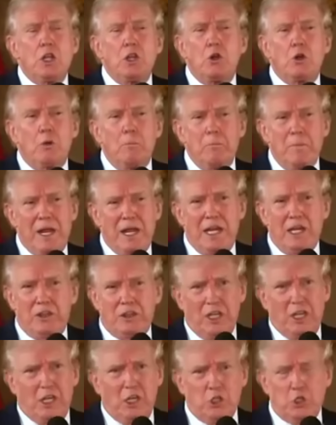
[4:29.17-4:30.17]
There are many
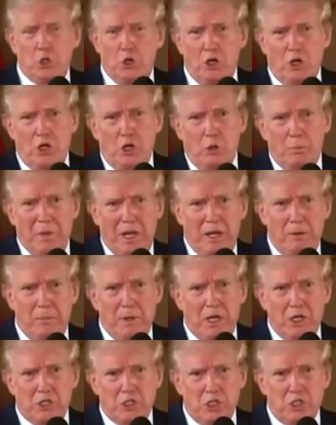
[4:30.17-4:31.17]
things on a humane
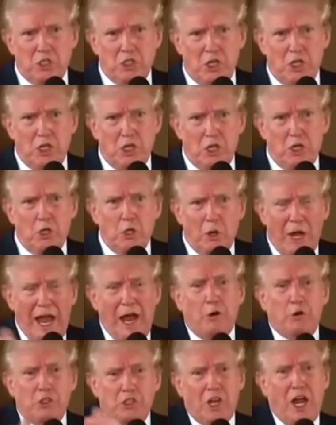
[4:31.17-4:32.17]
basis that you can do
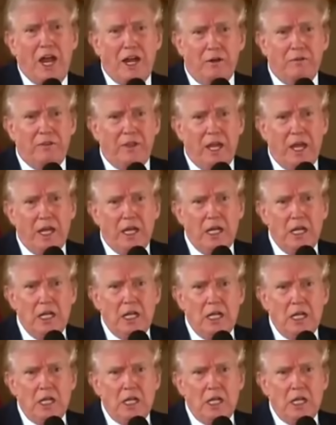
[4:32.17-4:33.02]
outside of that.